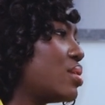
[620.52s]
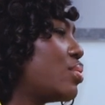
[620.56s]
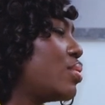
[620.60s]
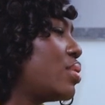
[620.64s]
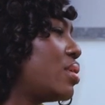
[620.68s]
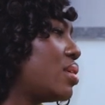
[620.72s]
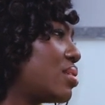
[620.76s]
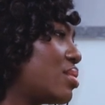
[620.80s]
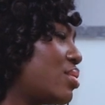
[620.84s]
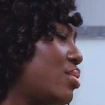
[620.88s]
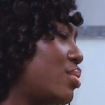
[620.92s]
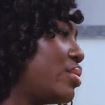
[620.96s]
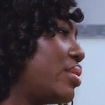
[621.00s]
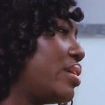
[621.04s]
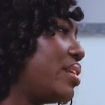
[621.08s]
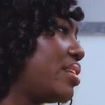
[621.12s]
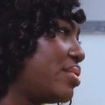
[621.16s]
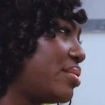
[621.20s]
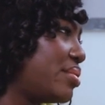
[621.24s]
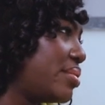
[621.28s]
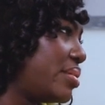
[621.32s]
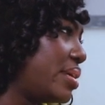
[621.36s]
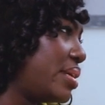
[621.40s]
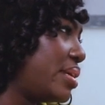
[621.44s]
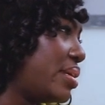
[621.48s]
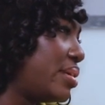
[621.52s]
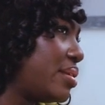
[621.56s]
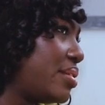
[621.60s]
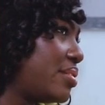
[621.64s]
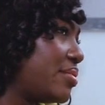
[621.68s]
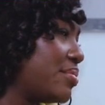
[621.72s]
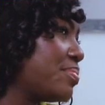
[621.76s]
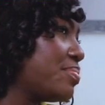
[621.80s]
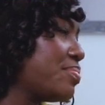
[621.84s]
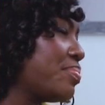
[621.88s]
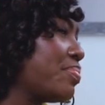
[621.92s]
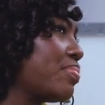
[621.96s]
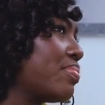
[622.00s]
the world going green,
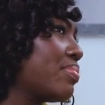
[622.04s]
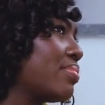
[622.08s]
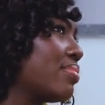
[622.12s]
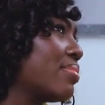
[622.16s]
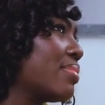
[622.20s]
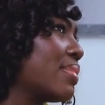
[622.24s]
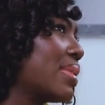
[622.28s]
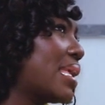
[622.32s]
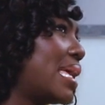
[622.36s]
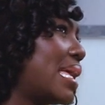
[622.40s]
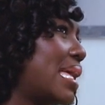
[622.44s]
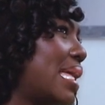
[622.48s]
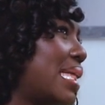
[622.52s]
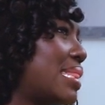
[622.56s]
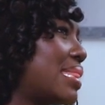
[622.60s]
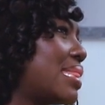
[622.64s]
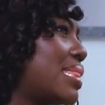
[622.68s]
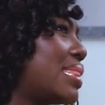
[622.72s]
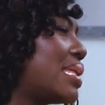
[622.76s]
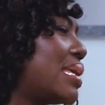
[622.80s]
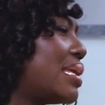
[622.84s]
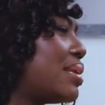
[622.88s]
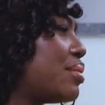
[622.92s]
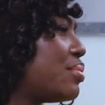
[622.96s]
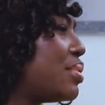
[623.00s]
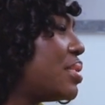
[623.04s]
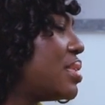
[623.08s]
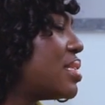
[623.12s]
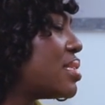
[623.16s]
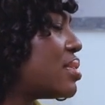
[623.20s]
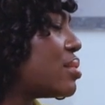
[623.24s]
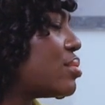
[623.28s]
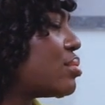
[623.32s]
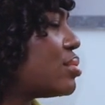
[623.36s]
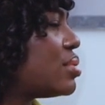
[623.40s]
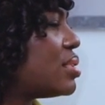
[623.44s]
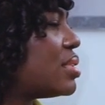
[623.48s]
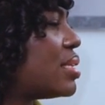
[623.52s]
and then we're
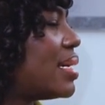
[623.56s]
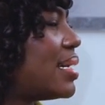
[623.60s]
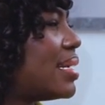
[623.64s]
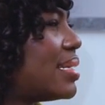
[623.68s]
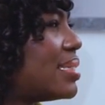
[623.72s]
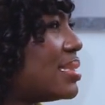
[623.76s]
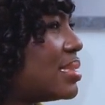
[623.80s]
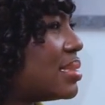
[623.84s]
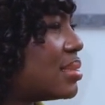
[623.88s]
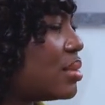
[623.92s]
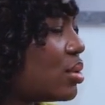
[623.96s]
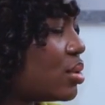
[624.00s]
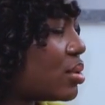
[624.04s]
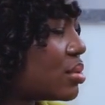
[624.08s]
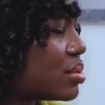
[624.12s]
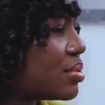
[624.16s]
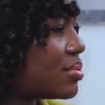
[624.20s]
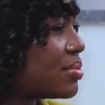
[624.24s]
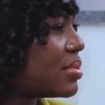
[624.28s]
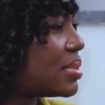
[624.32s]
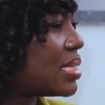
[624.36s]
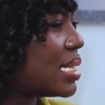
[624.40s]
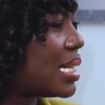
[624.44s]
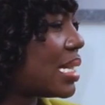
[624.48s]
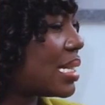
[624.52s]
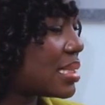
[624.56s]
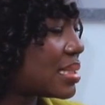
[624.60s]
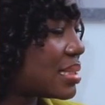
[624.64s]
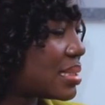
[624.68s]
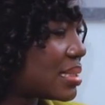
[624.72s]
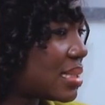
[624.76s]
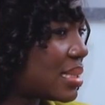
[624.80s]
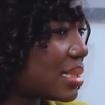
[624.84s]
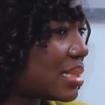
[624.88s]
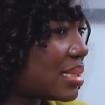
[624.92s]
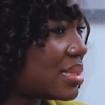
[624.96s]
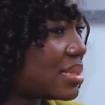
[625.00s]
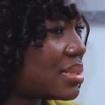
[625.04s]
still charging lots of
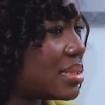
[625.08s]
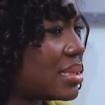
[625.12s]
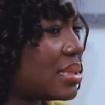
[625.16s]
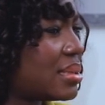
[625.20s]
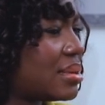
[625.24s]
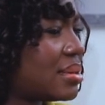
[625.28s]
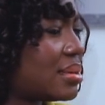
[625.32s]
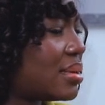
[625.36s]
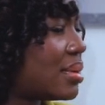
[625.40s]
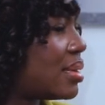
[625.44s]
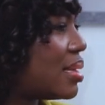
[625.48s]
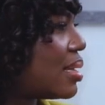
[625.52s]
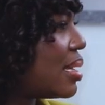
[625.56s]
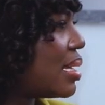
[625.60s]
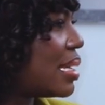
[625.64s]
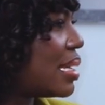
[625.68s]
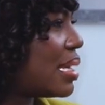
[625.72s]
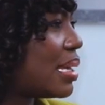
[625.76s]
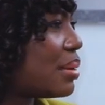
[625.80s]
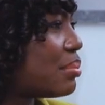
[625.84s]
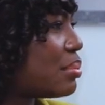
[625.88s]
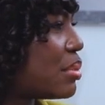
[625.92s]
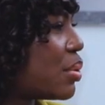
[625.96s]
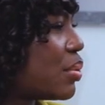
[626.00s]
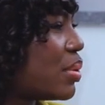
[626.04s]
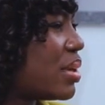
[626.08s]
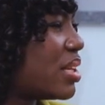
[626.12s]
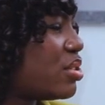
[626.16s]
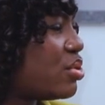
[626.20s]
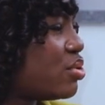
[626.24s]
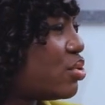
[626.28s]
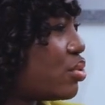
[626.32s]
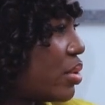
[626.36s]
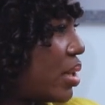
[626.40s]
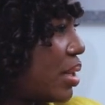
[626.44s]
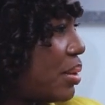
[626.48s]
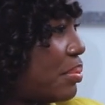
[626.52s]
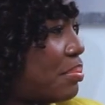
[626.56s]
taxes and I mean, we're
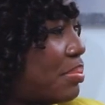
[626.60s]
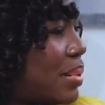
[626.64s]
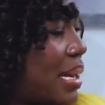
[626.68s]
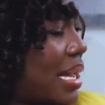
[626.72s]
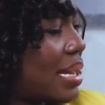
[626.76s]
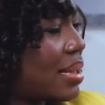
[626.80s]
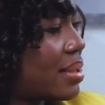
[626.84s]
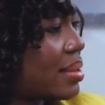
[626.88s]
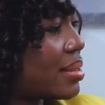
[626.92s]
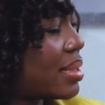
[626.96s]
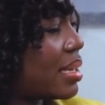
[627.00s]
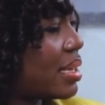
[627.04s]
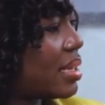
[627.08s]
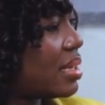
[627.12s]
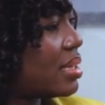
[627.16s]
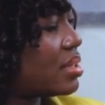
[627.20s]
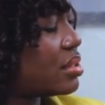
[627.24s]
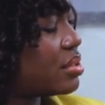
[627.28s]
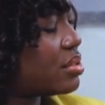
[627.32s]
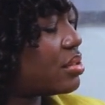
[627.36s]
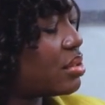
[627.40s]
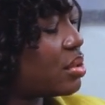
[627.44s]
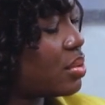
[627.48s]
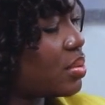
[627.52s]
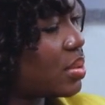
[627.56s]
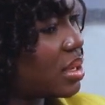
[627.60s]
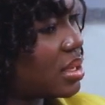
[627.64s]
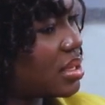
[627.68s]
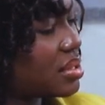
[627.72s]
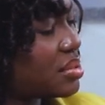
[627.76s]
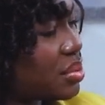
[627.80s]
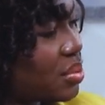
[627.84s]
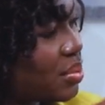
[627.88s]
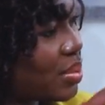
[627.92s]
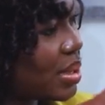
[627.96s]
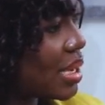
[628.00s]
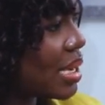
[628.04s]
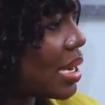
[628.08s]
drawing back the industry yeah.
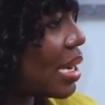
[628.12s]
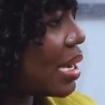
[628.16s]
wells we work